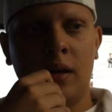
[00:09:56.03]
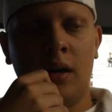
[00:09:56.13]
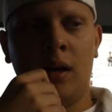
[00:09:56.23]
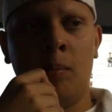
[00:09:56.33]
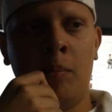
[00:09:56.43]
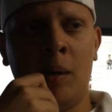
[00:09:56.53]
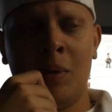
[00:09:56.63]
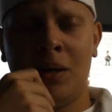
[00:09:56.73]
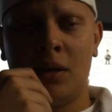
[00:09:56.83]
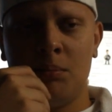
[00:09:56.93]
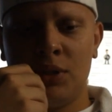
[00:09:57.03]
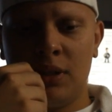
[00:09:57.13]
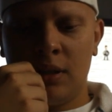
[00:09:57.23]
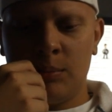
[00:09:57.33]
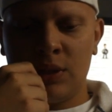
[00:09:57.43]
Um, Batman Arkham
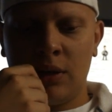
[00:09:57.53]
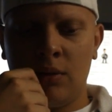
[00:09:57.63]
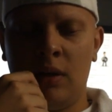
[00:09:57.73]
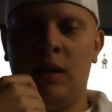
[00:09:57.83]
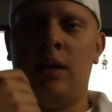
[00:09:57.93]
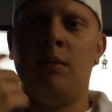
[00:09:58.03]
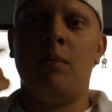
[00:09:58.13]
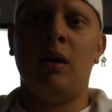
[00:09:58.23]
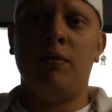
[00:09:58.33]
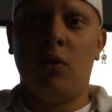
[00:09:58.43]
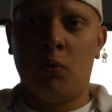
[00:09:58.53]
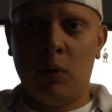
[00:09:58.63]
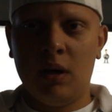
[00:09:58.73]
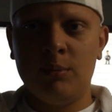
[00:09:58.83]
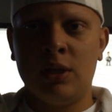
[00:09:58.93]
City comes out, and then Battlefield
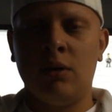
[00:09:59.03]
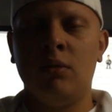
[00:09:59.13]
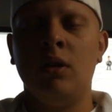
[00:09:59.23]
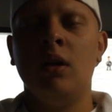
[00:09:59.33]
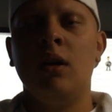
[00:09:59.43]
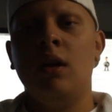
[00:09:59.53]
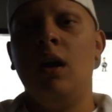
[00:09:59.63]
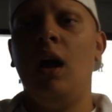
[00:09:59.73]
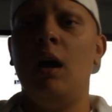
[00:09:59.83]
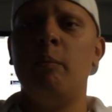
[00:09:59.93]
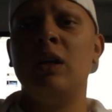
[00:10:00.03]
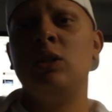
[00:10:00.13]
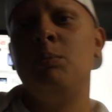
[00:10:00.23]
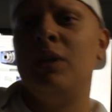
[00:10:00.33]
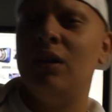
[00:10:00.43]
3 comes out. Um, I
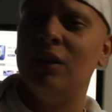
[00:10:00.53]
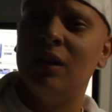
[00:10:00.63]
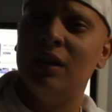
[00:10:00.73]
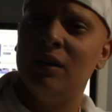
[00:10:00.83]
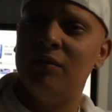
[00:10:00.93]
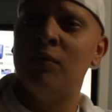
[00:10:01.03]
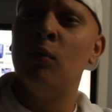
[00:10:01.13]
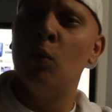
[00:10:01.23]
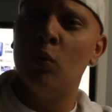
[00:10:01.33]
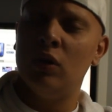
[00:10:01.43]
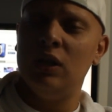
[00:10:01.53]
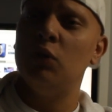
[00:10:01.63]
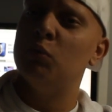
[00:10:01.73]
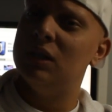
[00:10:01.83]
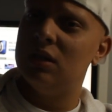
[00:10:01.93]
actually plan on getting it for the
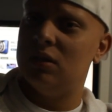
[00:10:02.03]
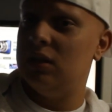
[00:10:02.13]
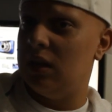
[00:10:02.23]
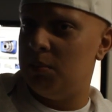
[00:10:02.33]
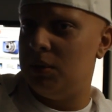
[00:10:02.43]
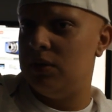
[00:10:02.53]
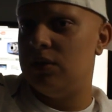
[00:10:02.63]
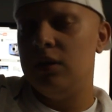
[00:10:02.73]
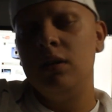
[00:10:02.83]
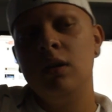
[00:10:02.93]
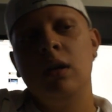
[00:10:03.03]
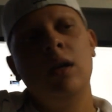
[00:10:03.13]
360 and the PC,